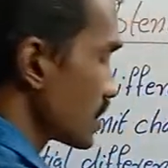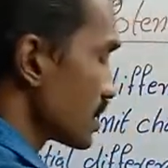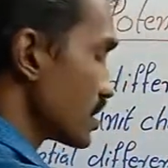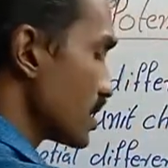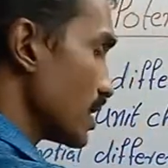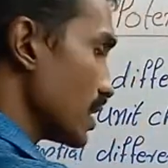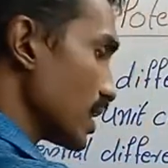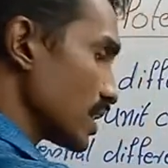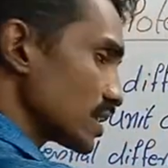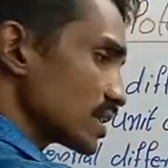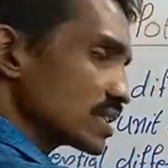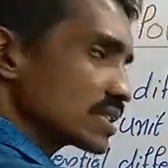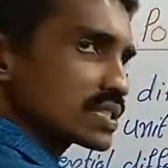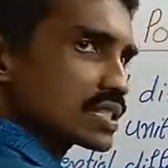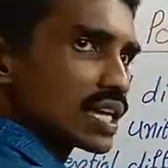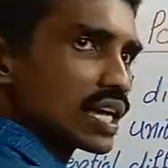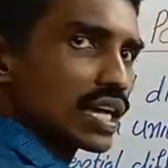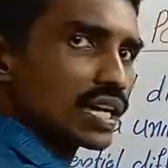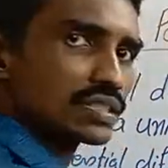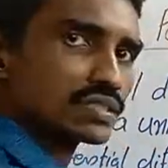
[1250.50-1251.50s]
electric
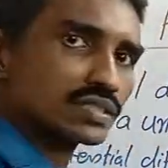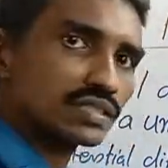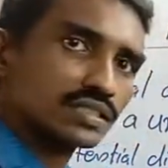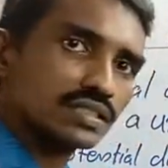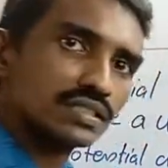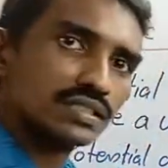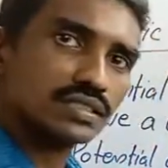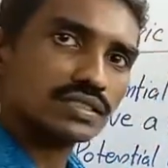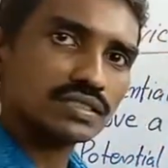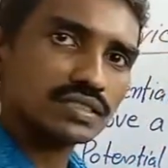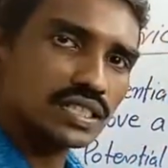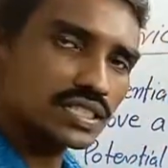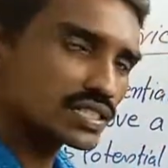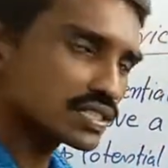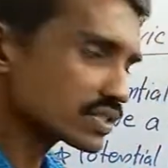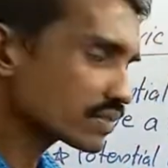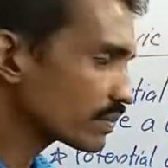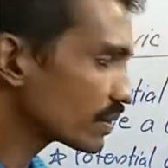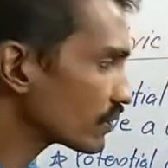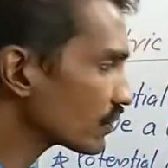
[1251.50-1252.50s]
charge,
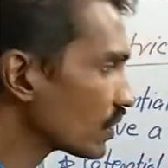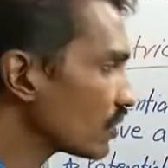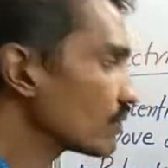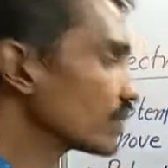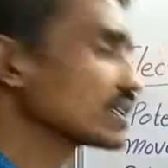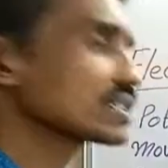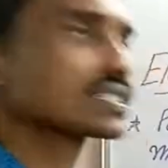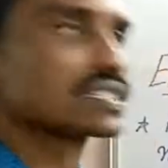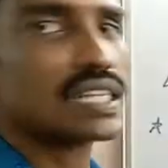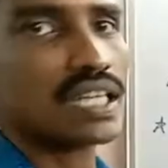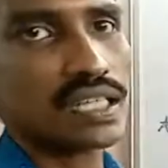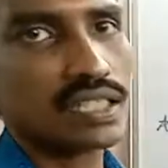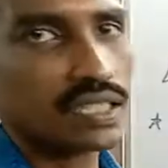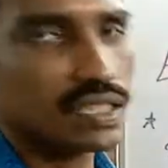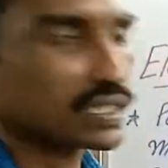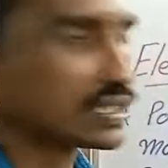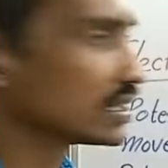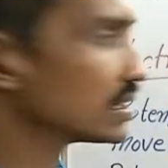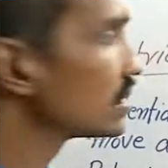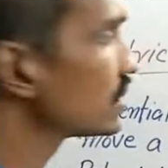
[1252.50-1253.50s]
just before we
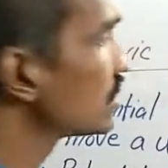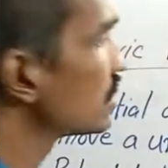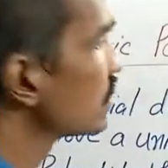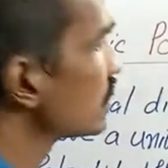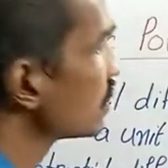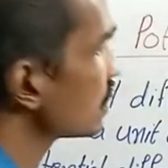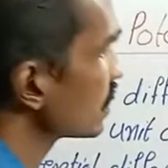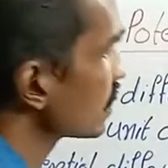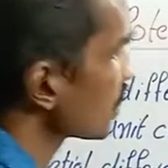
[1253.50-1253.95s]
studied, it